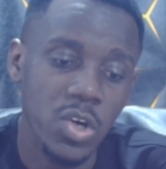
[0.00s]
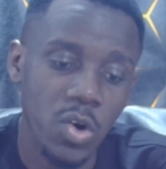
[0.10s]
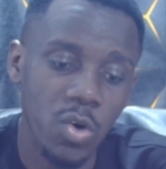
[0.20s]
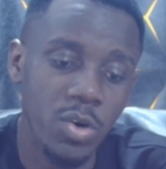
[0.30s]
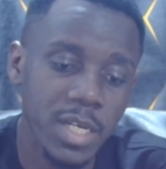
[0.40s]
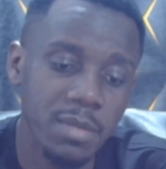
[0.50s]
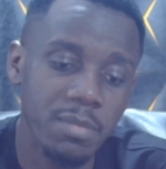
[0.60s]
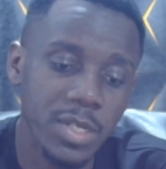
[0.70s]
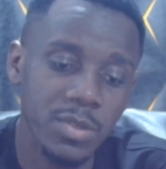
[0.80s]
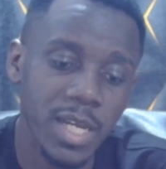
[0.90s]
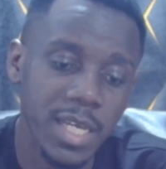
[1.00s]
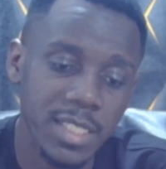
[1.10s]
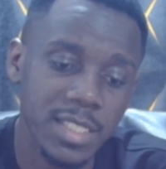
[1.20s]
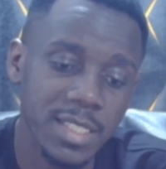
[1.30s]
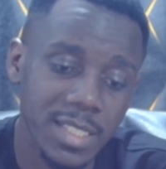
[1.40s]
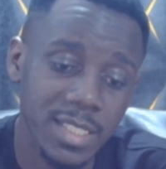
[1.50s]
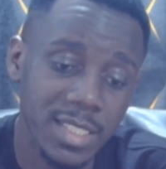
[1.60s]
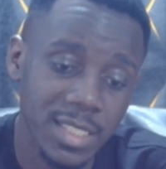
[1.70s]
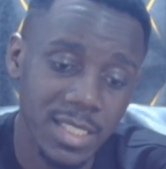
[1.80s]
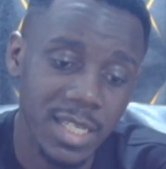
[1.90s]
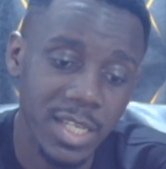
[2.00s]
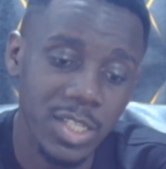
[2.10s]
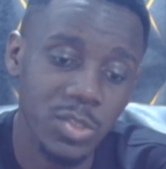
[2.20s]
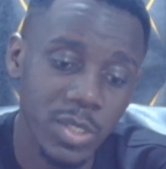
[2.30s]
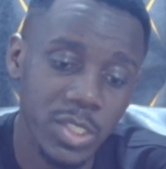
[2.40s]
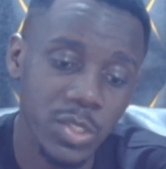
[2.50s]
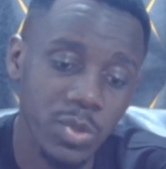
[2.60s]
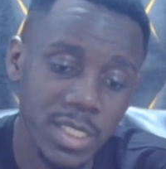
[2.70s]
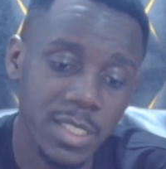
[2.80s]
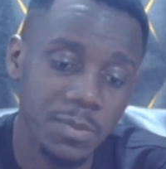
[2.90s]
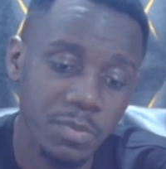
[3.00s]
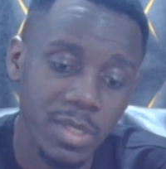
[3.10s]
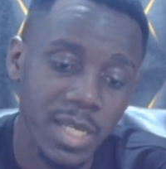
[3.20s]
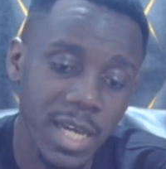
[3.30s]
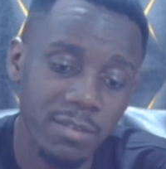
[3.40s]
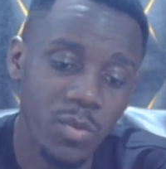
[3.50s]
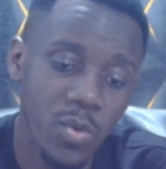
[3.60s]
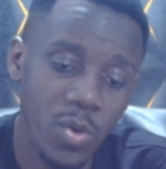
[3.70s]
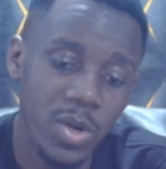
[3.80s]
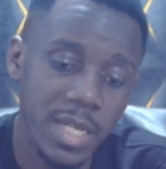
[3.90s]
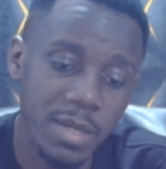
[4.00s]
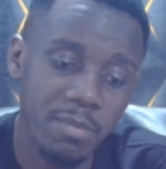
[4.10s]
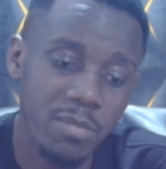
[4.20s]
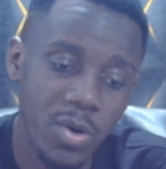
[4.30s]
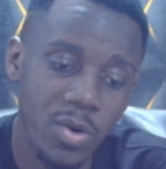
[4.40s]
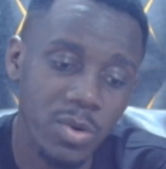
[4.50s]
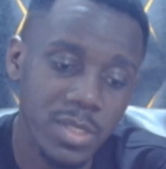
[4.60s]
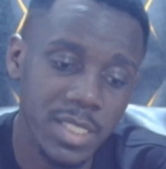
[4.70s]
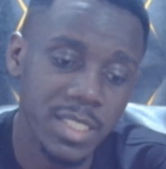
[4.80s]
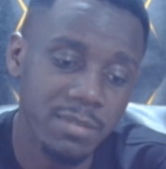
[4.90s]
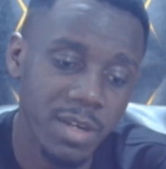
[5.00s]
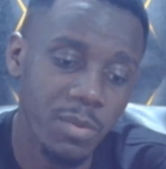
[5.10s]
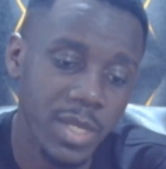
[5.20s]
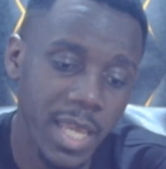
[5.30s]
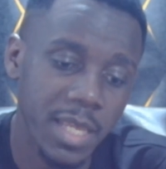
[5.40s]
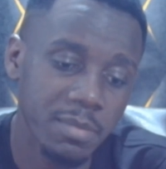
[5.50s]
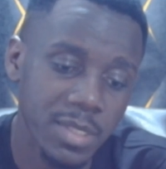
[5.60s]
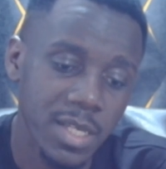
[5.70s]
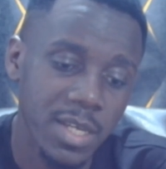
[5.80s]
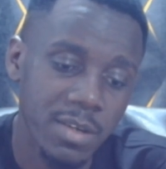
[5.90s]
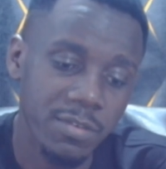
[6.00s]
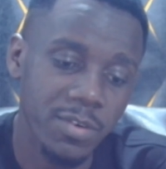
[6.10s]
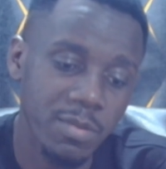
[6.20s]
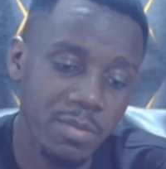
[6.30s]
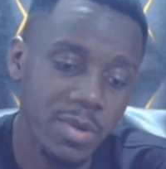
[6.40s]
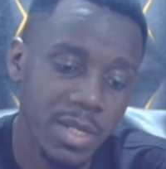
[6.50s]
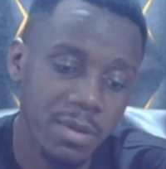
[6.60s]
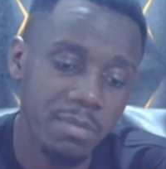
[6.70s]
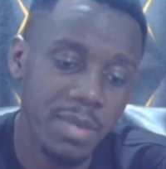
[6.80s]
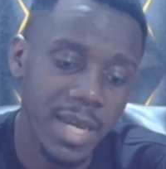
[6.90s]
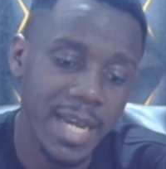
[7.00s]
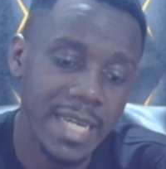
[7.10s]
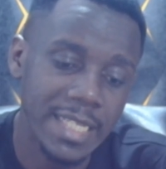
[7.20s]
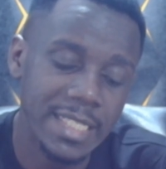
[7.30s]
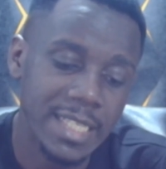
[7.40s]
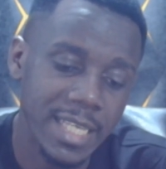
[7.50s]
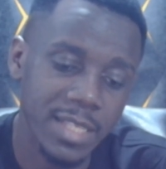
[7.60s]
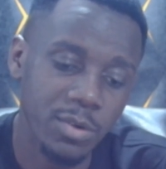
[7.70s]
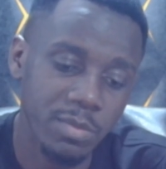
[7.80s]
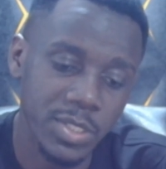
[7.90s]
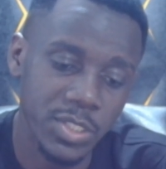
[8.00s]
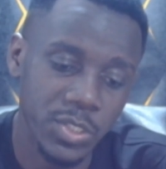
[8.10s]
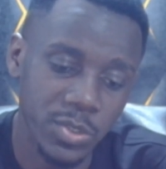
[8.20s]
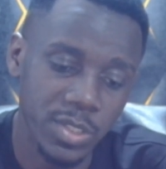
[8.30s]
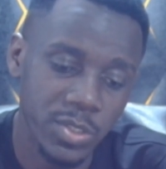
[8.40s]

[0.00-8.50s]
Only Man United, 6 in 2020, have won more consecutive away games from behind in the competition.